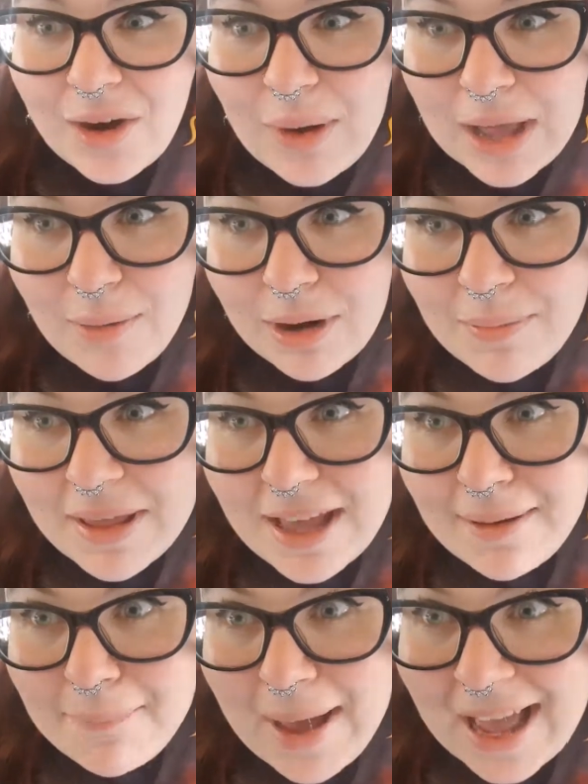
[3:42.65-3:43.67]
we will be
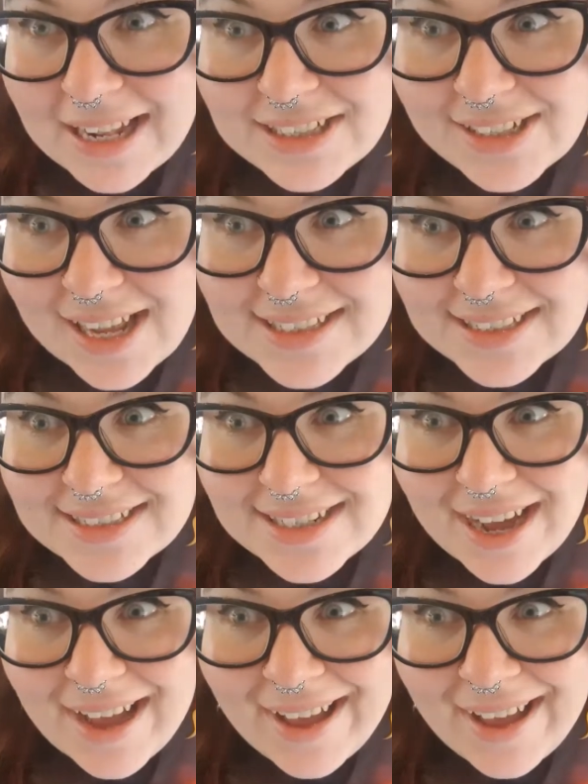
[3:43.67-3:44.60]
in Manchester.